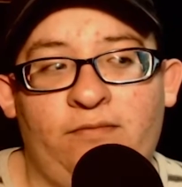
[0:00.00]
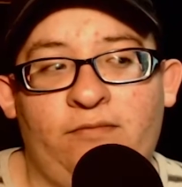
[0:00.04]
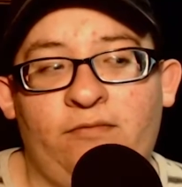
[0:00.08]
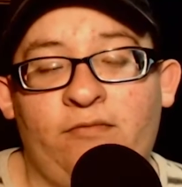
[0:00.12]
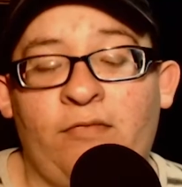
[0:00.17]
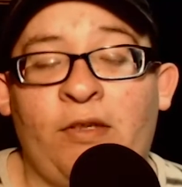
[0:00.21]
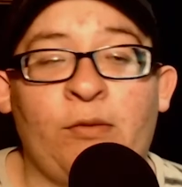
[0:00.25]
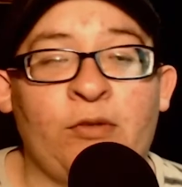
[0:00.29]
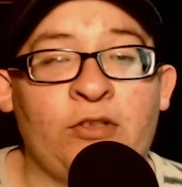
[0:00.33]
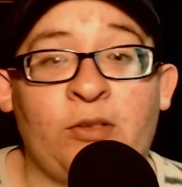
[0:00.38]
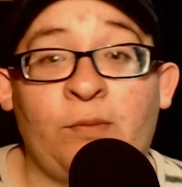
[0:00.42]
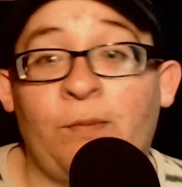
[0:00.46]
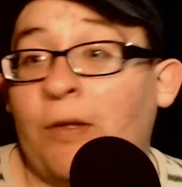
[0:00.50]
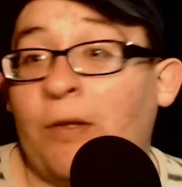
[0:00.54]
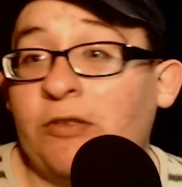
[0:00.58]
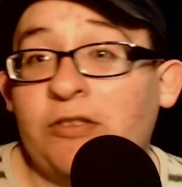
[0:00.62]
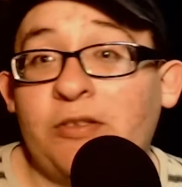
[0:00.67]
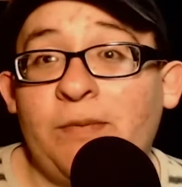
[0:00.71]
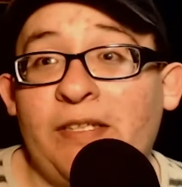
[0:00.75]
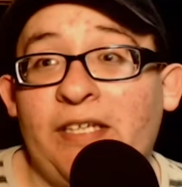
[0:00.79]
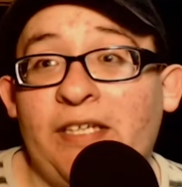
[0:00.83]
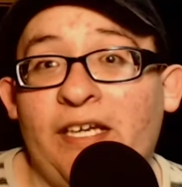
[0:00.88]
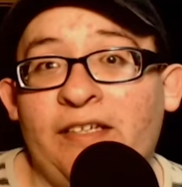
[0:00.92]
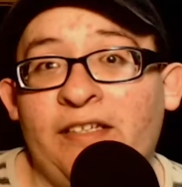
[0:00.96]
We were supposed
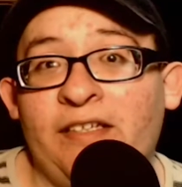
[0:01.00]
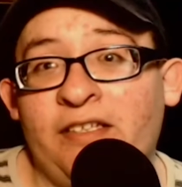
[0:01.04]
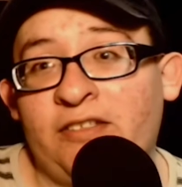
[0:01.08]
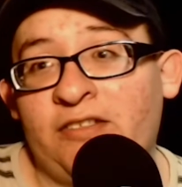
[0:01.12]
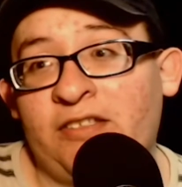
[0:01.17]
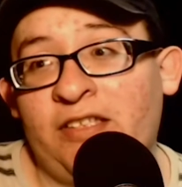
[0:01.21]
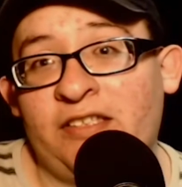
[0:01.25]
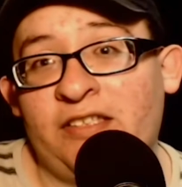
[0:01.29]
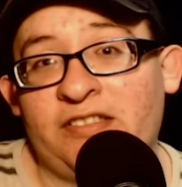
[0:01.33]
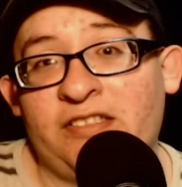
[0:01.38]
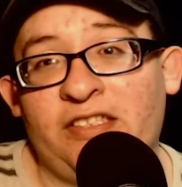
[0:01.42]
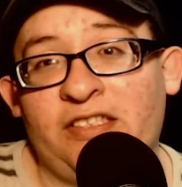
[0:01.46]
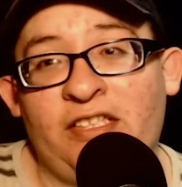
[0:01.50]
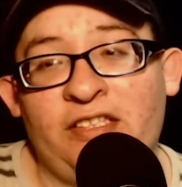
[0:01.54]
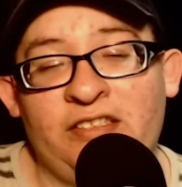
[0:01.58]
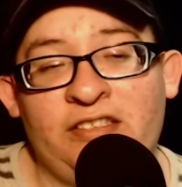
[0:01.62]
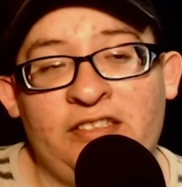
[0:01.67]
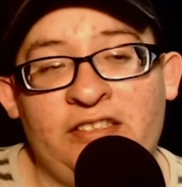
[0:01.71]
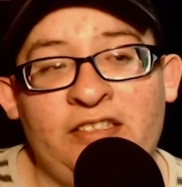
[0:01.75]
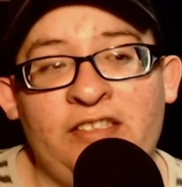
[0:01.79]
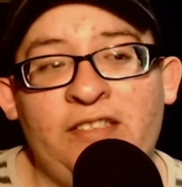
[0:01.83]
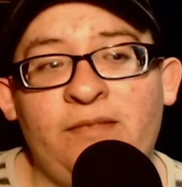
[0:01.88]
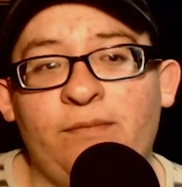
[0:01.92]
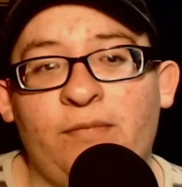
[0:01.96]
to be getting in
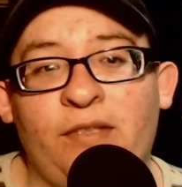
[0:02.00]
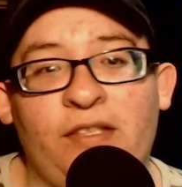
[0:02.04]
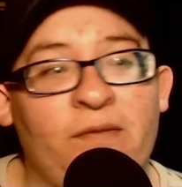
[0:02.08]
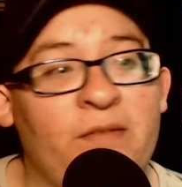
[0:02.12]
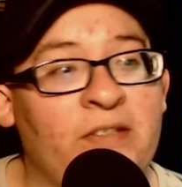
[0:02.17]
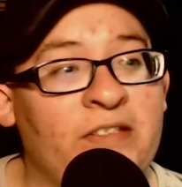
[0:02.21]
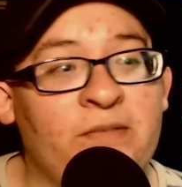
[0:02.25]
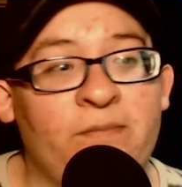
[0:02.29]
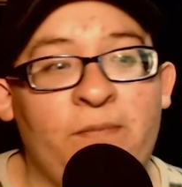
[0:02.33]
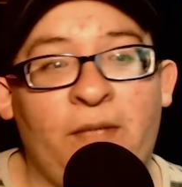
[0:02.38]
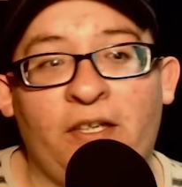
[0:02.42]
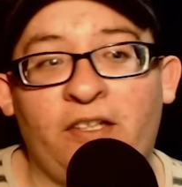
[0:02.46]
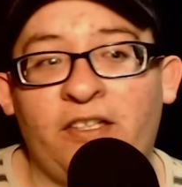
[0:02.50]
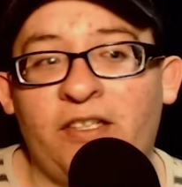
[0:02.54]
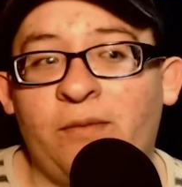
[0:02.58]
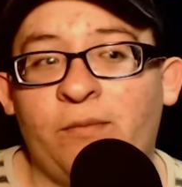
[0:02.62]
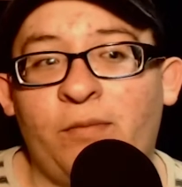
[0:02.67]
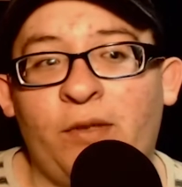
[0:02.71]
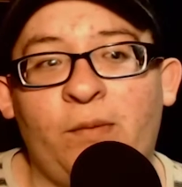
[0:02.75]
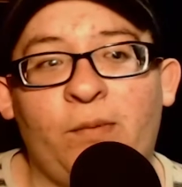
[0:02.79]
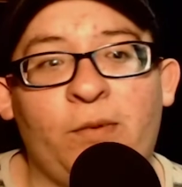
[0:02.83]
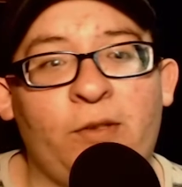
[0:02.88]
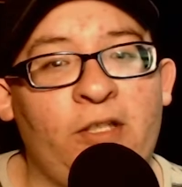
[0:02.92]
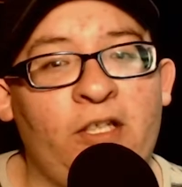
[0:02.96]
2019, but if it's barely in
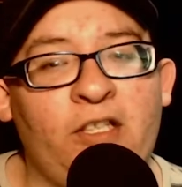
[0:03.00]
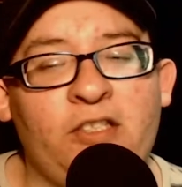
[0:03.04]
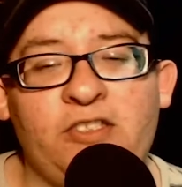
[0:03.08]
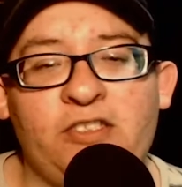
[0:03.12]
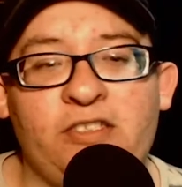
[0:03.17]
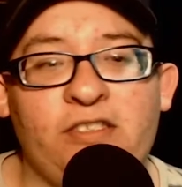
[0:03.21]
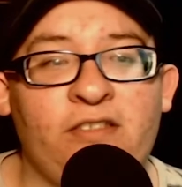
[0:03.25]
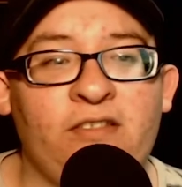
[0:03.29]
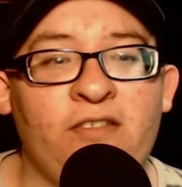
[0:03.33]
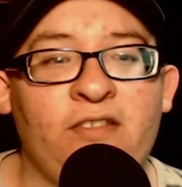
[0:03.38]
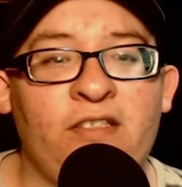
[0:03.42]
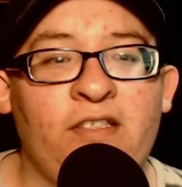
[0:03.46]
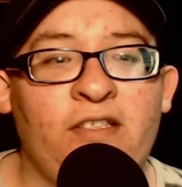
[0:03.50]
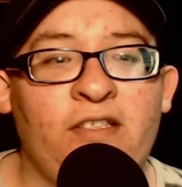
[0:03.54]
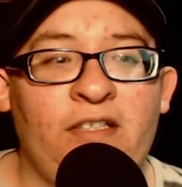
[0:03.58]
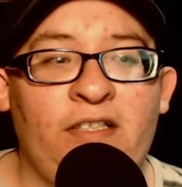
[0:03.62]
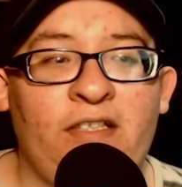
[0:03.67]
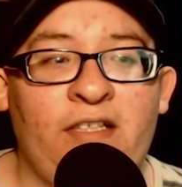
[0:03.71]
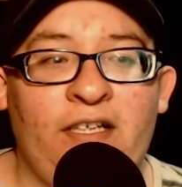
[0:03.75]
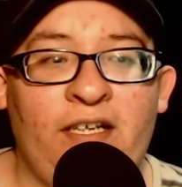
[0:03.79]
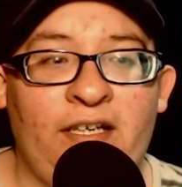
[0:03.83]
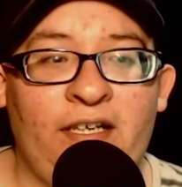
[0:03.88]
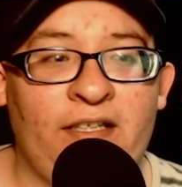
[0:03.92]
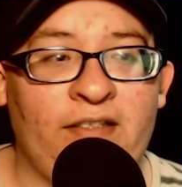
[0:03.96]
pre-production
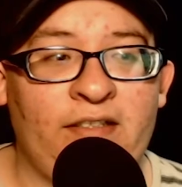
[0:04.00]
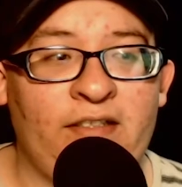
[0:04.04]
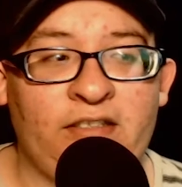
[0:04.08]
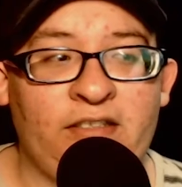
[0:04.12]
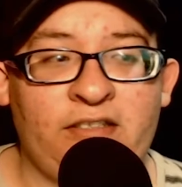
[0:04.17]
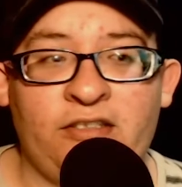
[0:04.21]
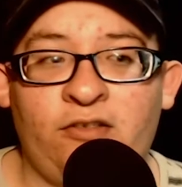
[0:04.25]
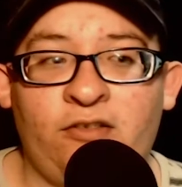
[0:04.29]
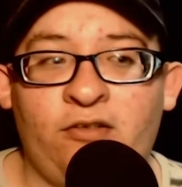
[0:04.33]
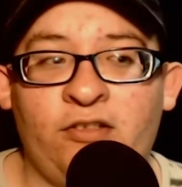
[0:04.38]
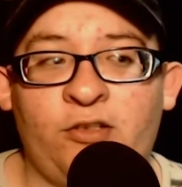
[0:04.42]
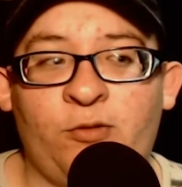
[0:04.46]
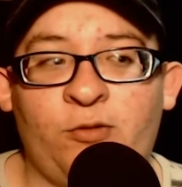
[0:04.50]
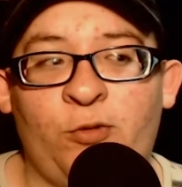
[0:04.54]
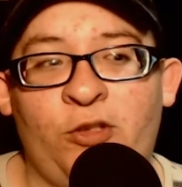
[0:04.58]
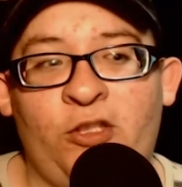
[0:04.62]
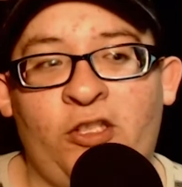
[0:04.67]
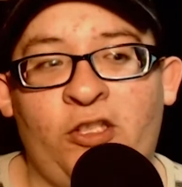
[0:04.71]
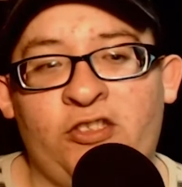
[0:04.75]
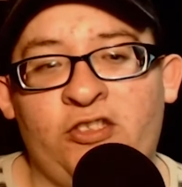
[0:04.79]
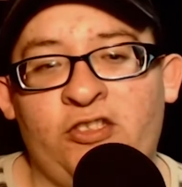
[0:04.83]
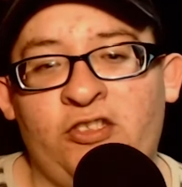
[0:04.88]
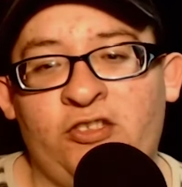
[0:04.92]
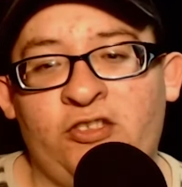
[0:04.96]
and doesn't go into
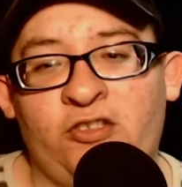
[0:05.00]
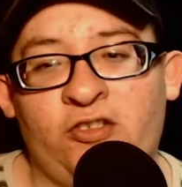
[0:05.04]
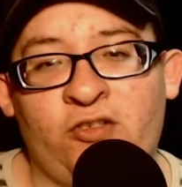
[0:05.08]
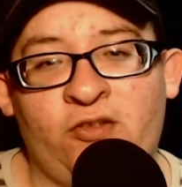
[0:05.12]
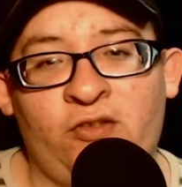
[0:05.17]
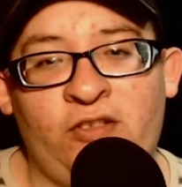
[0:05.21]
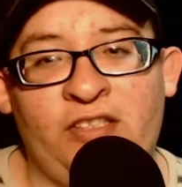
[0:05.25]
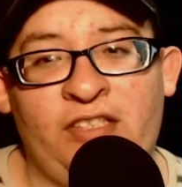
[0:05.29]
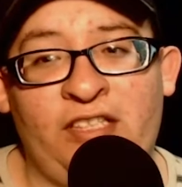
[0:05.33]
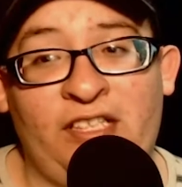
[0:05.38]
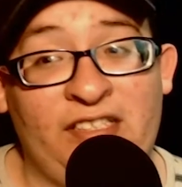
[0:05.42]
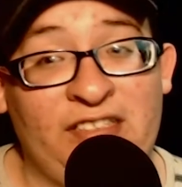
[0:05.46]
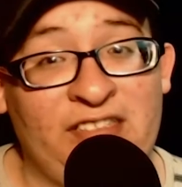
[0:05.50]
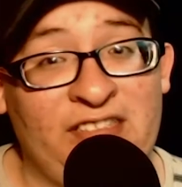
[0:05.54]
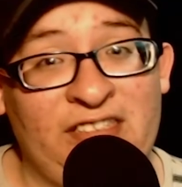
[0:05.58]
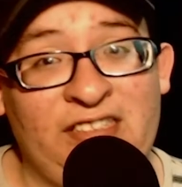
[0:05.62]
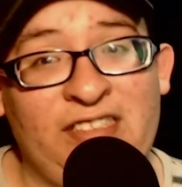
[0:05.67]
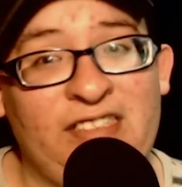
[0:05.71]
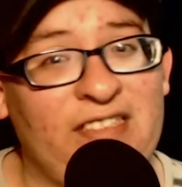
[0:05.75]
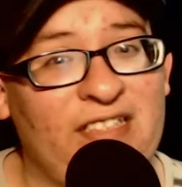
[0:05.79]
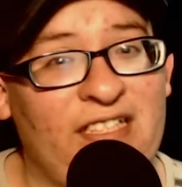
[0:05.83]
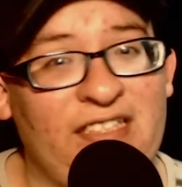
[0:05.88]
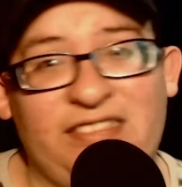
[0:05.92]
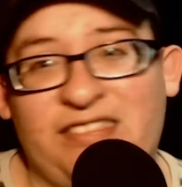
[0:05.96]
production until
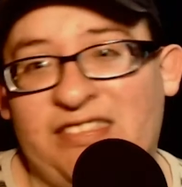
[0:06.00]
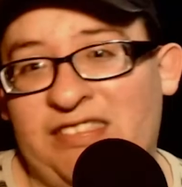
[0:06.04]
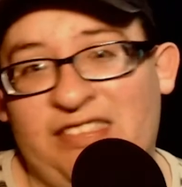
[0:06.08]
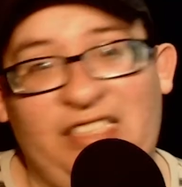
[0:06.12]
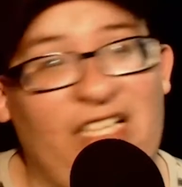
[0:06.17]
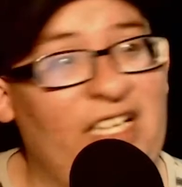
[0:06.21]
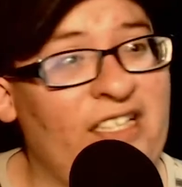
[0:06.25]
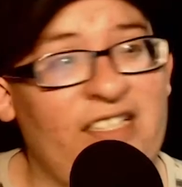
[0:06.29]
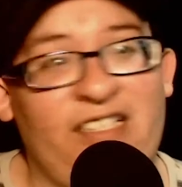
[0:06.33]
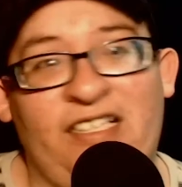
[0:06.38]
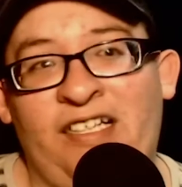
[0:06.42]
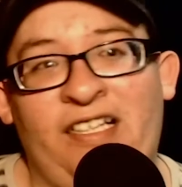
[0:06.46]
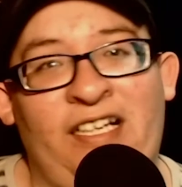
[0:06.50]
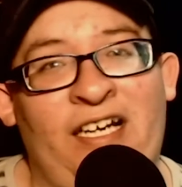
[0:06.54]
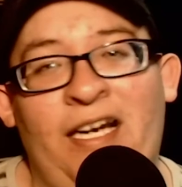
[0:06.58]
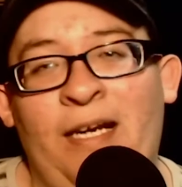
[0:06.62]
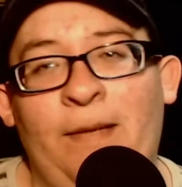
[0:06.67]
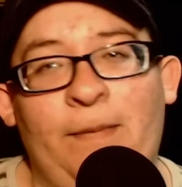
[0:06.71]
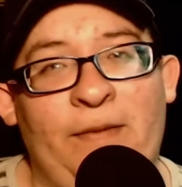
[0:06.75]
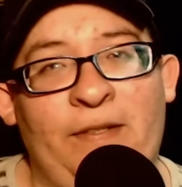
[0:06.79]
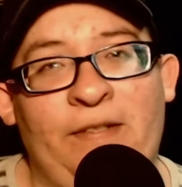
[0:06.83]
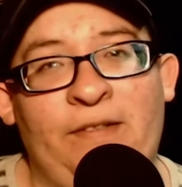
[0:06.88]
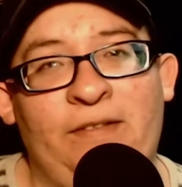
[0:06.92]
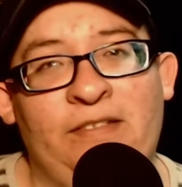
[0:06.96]
2019, that's not gonna
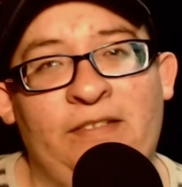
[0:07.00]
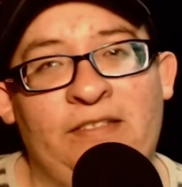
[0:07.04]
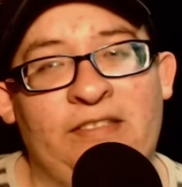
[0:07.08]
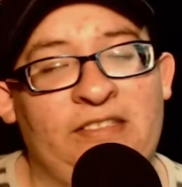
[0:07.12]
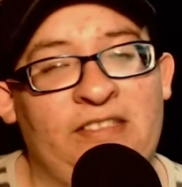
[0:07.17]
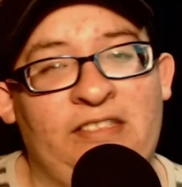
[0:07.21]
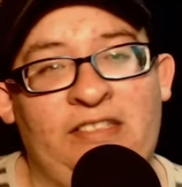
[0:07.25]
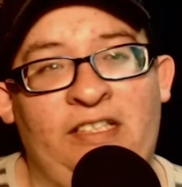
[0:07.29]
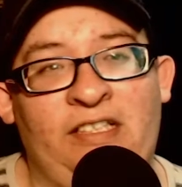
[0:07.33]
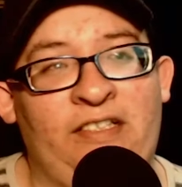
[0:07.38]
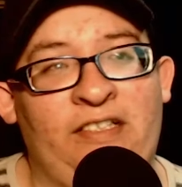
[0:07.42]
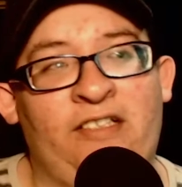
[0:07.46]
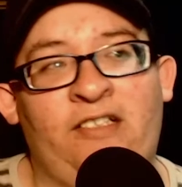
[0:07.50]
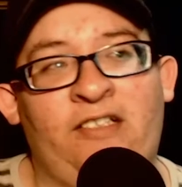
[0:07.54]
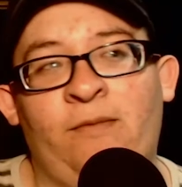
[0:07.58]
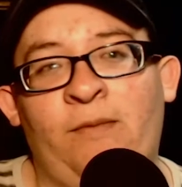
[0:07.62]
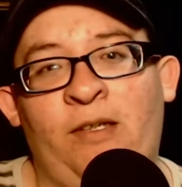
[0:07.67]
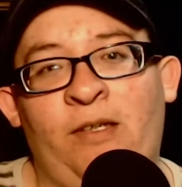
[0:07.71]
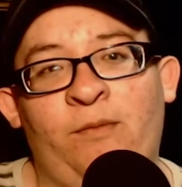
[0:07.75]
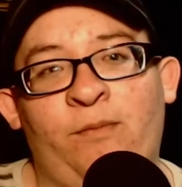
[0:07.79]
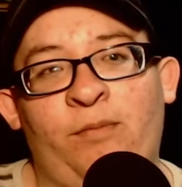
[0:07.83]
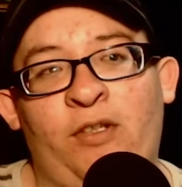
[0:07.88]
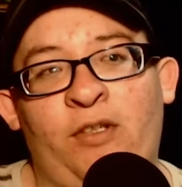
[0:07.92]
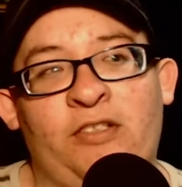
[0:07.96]
happen. It's gonna come
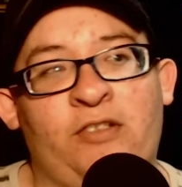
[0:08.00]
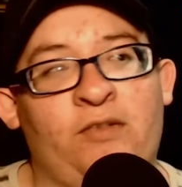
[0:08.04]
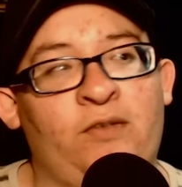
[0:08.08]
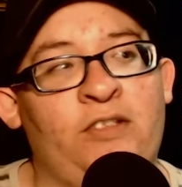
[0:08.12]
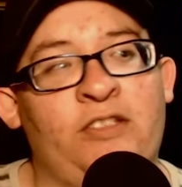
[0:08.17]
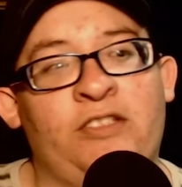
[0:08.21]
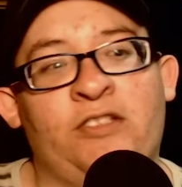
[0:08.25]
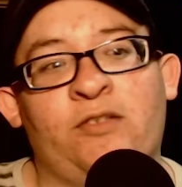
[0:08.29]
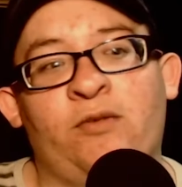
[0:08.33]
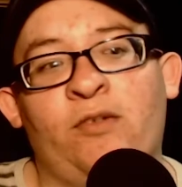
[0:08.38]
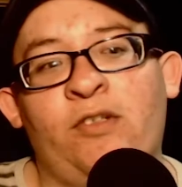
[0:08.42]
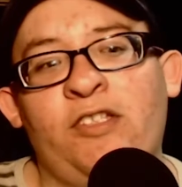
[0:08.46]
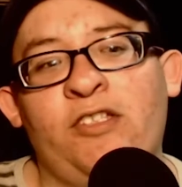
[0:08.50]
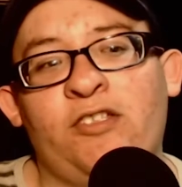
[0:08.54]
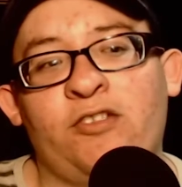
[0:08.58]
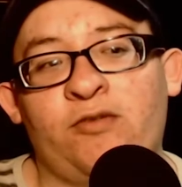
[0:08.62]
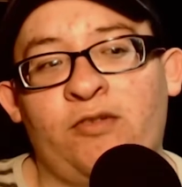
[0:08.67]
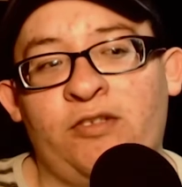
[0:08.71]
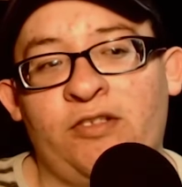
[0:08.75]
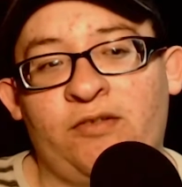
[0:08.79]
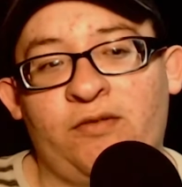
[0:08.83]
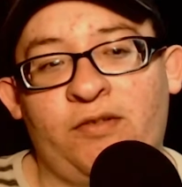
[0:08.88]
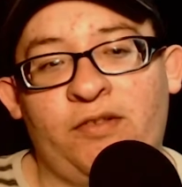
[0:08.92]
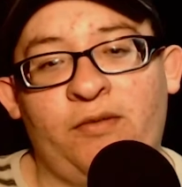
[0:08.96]
out probably 2020 or
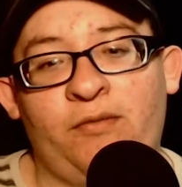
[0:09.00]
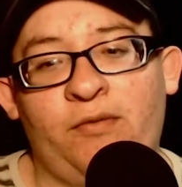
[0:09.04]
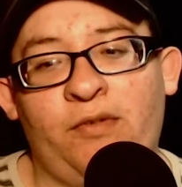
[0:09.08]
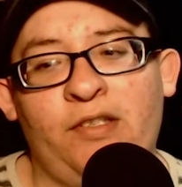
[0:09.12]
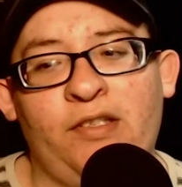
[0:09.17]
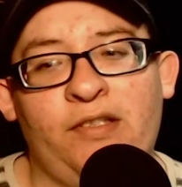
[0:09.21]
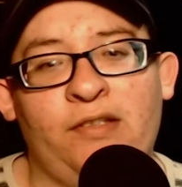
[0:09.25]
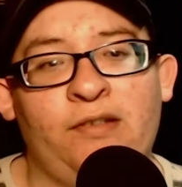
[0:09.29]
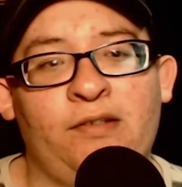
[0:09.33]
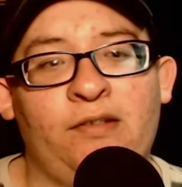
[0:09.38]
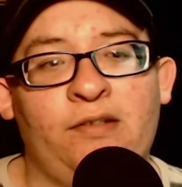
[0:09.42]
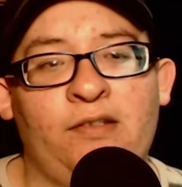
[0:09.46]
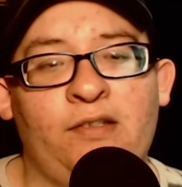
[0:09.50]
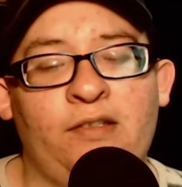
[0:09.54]
2021.